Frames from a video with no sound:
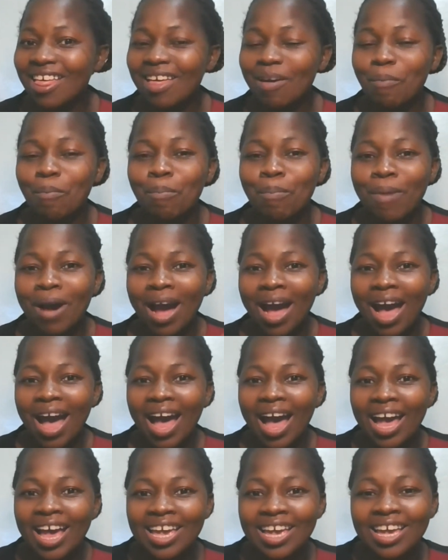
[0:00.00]

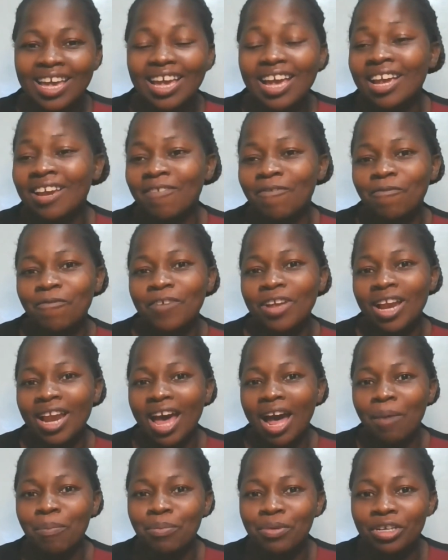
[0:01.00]
bye, and feel
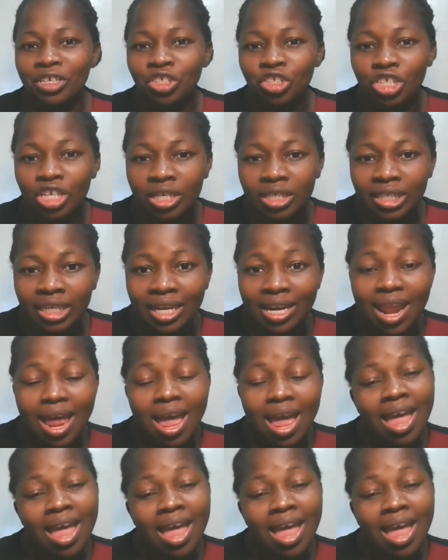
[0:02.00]
appreciated,